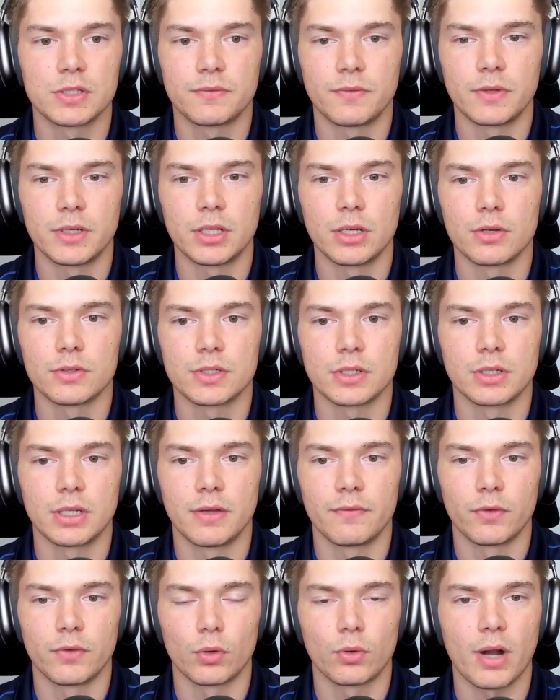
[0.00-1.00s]
videos, and
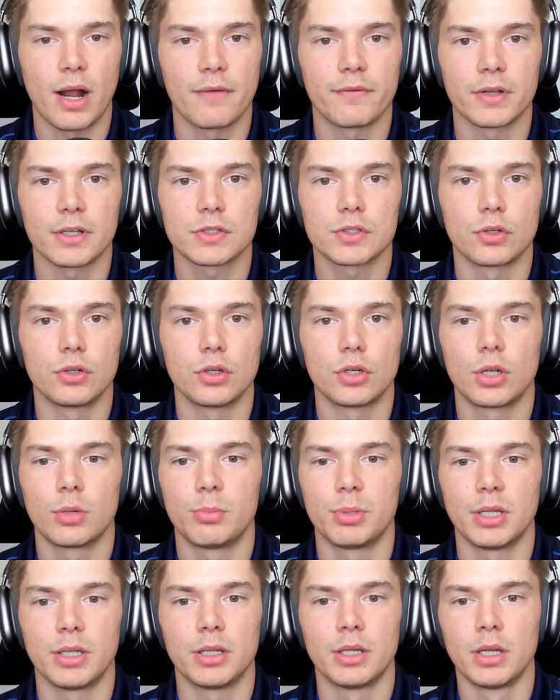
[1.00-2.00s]
infographics. So you could
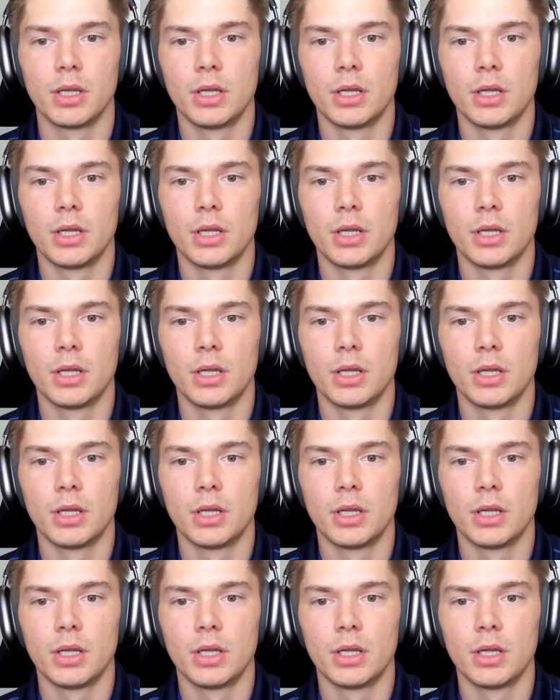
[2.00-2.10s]
be